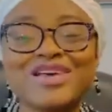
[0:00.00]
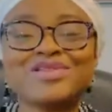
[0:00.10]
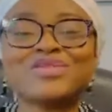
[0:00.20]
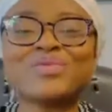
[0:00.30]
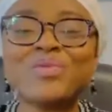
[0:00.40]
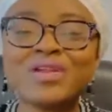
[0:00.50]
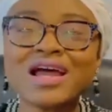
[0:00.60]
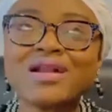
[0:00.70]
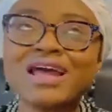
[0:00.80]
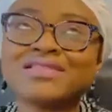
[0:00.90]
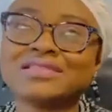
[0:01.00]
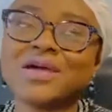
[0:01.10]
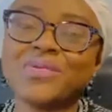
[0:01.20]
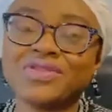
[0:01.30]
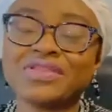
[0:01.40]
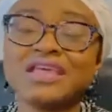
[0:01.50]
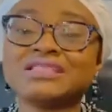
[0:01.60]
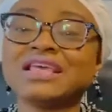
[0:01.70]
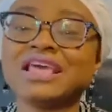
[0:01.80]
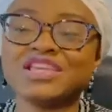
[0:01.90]
So the one I would like to start with is
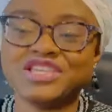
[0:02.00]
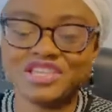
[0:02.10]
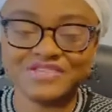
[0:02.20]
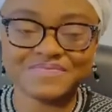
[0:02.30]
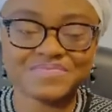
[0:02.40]
the age.